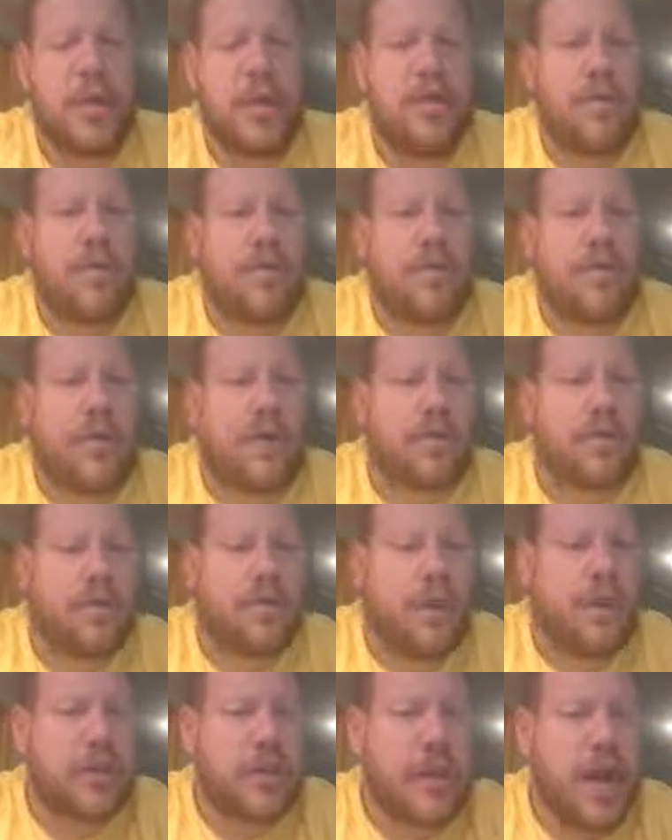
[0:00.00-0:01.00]
So the
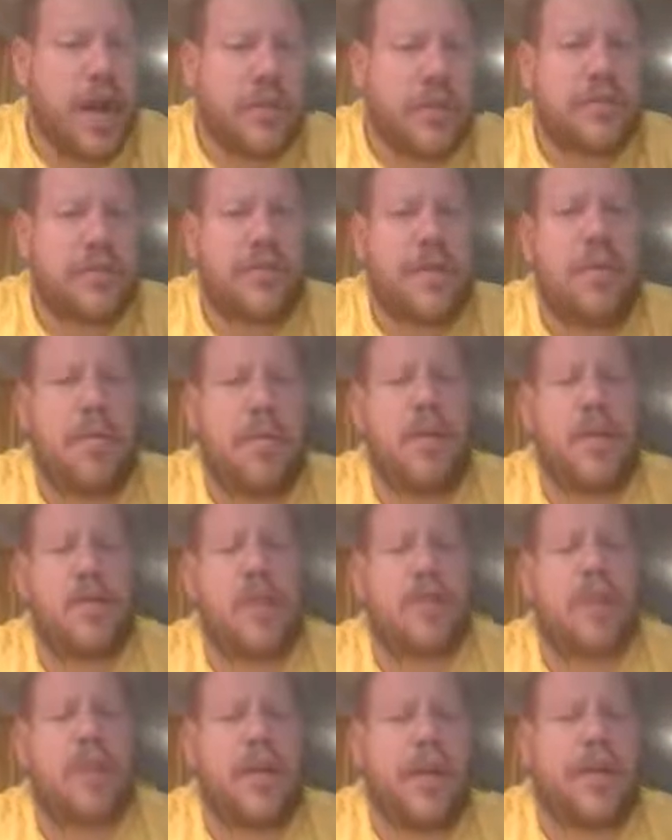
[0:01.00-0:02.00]
French colonists, they want to
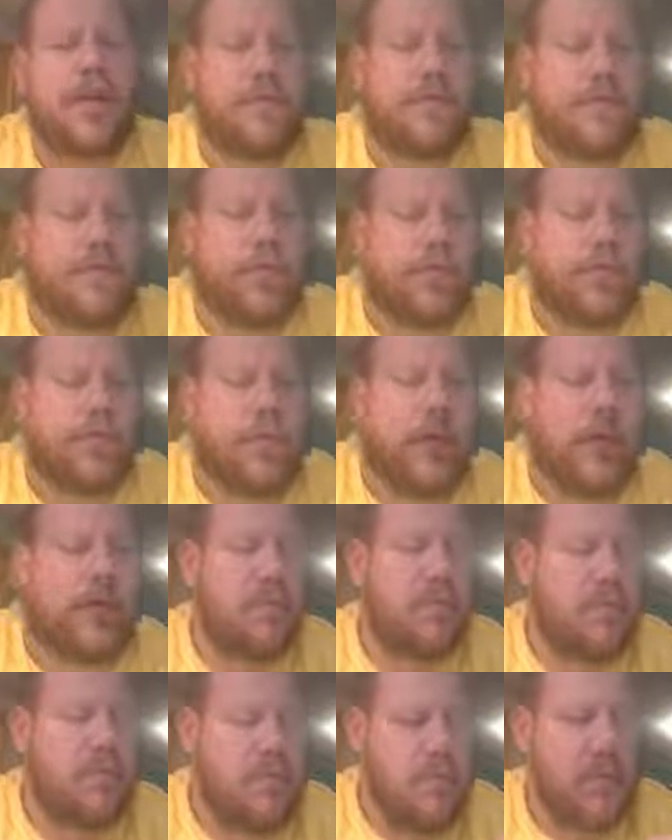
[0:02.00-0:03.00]
use your land for fur
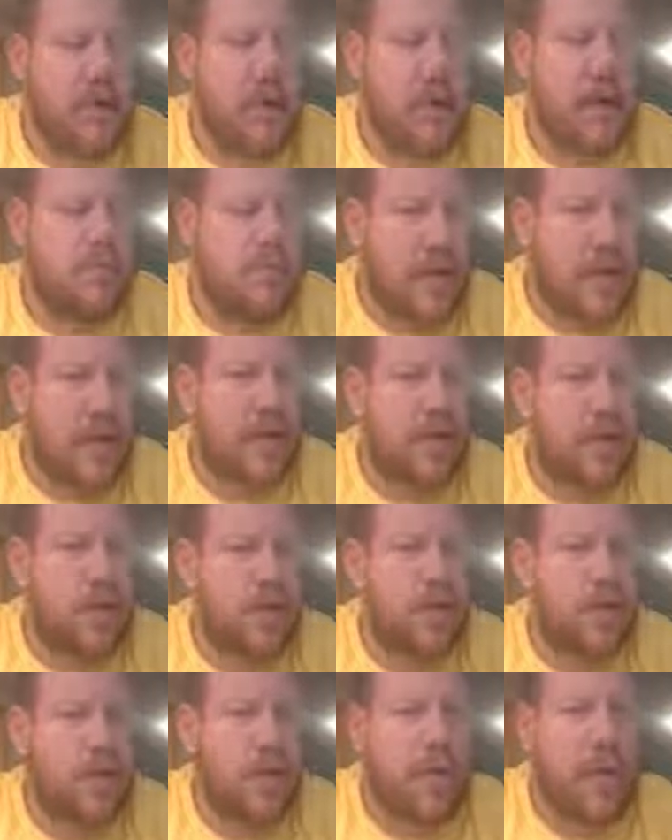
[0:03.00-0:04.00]
trading, but not take it
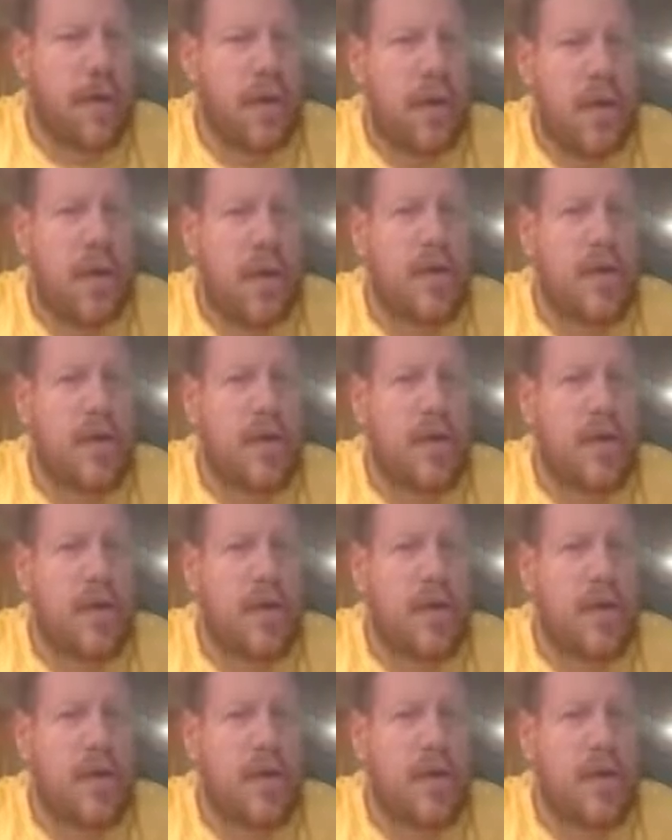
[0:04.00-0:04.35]
over, right?